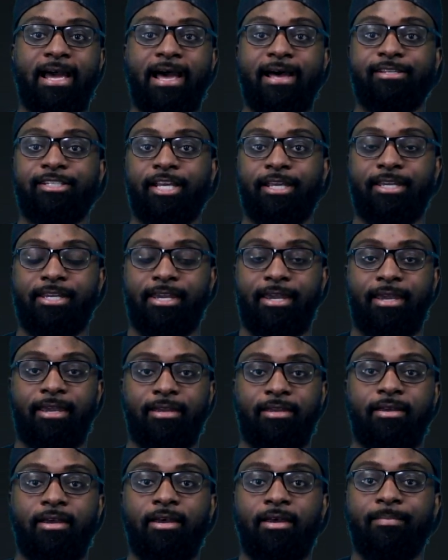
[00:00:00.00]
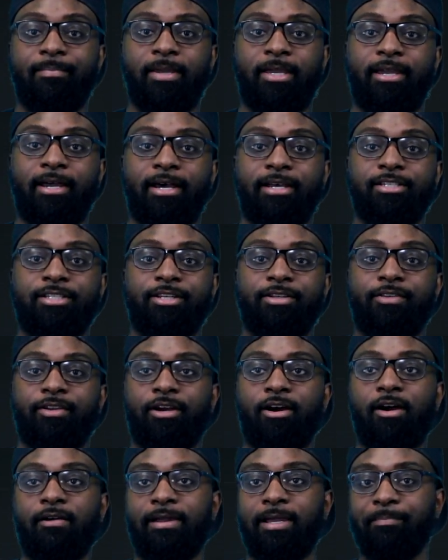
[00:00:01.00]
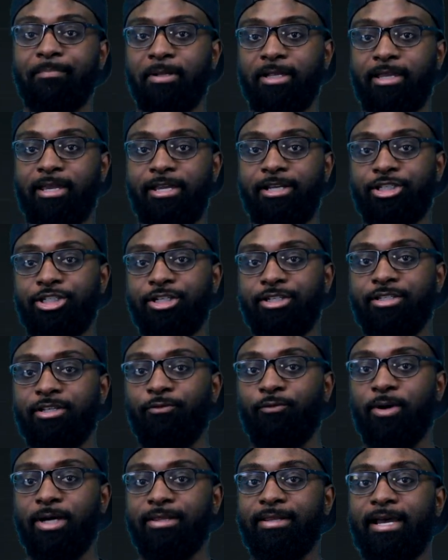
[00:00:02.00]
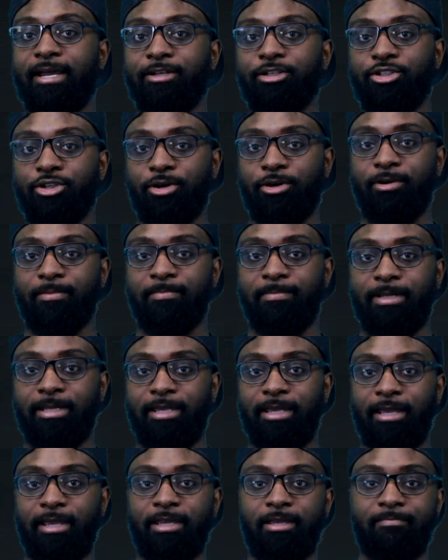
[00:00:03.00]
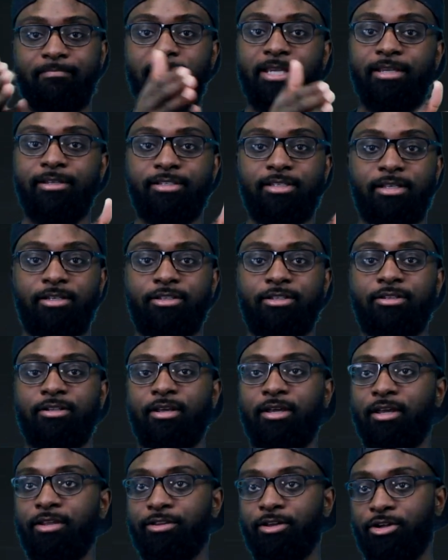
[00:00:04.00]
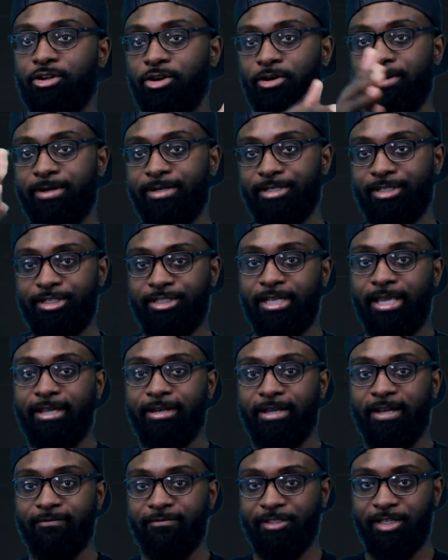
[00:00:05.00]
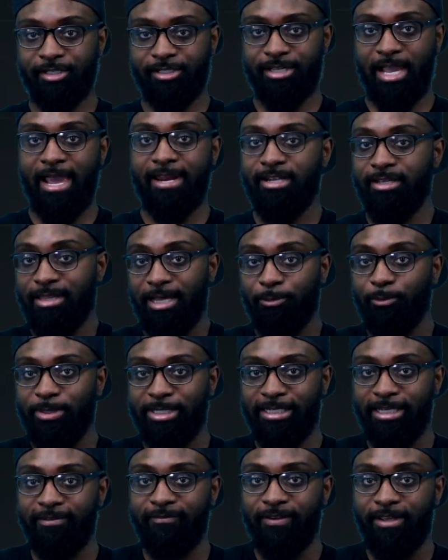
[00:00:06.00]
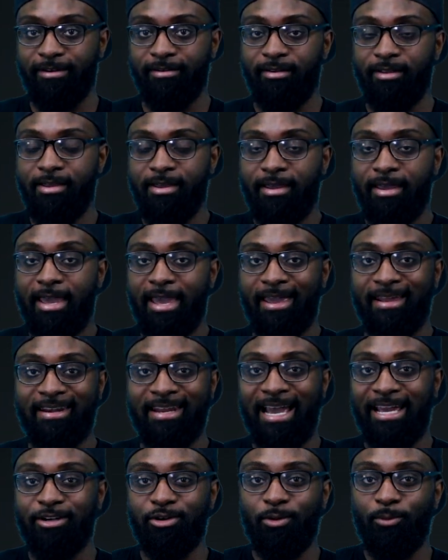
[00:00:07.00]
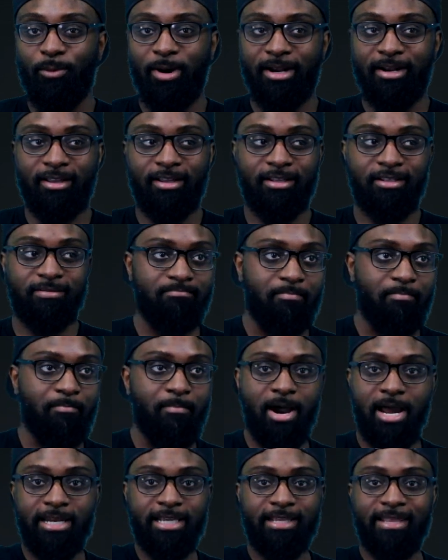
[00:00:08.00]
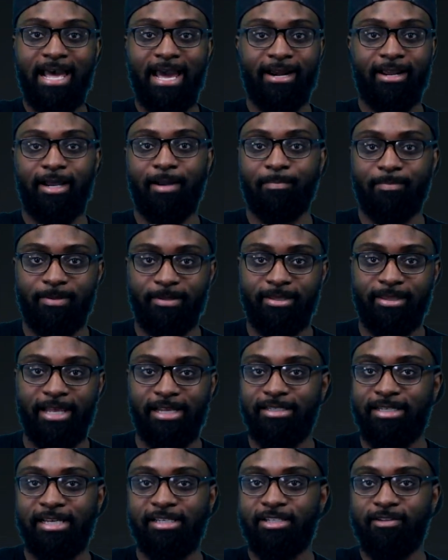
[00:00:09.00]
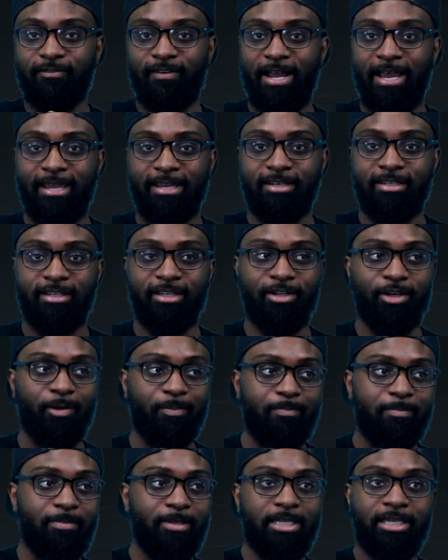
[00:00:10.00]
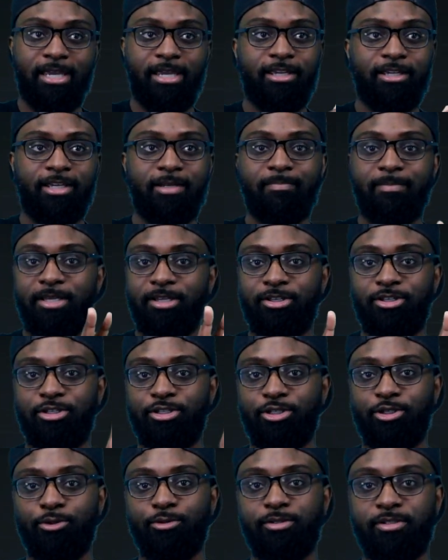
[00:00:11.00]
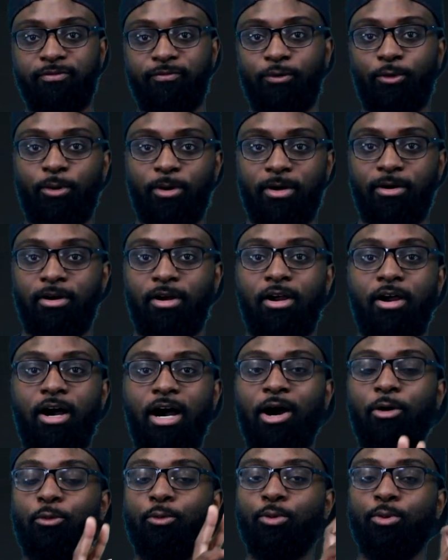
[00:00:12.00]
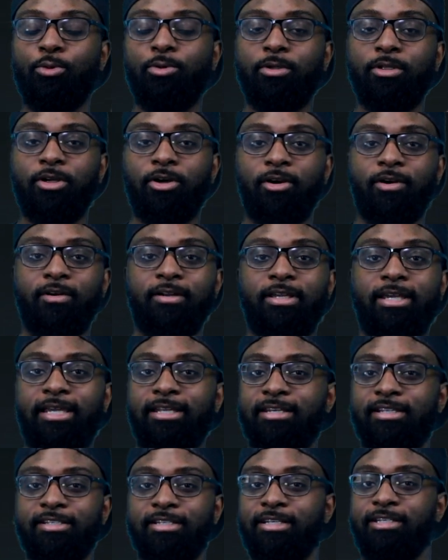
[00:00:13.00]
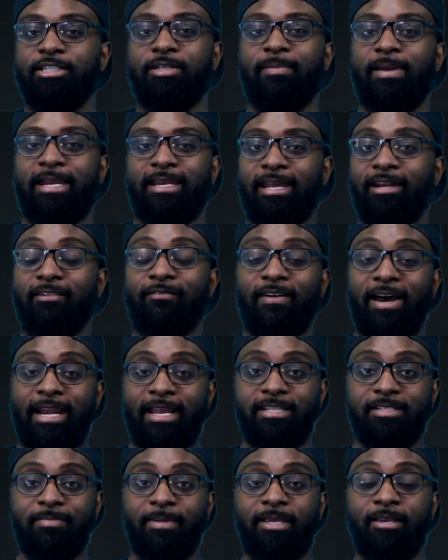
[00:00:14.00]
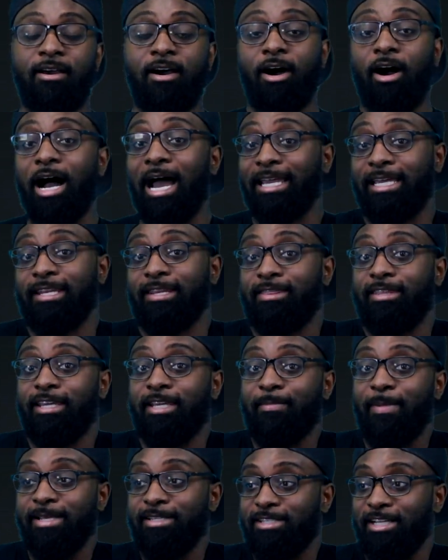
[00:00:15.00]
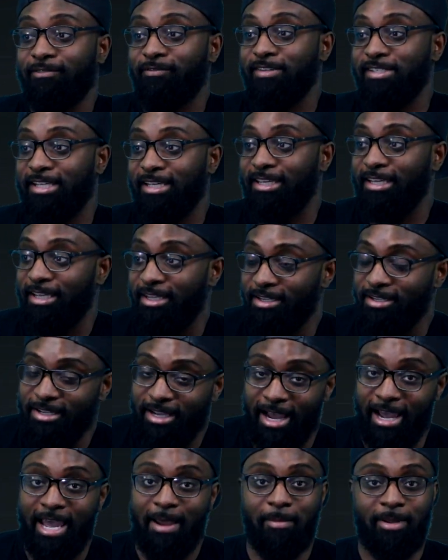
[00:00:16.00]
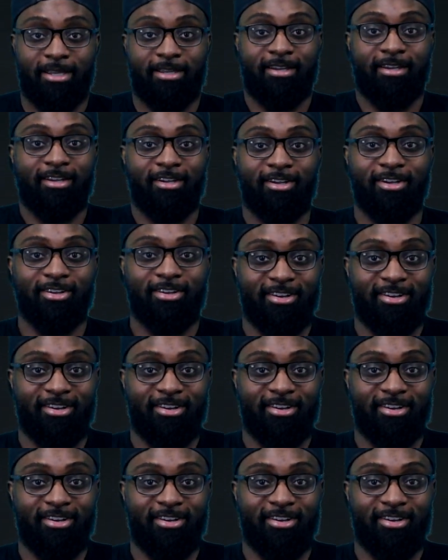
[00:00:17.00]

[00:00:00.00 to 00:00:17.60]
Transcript: as a king because there are implications of what that term king means in the current state of society that we live in and I don't wanna muddy that up. That, that's fine, you know? King can be used for a ruler. A king doesn't need to be identified as me. I can think myself as a king. I am a king.